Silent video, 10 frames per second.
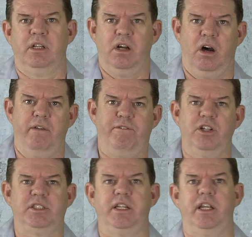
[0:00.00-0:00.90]
I
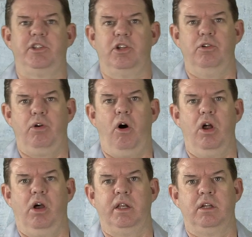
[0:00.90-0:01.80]
firstly need to
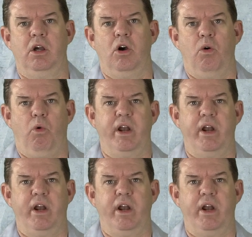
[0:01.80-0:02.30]
highlight what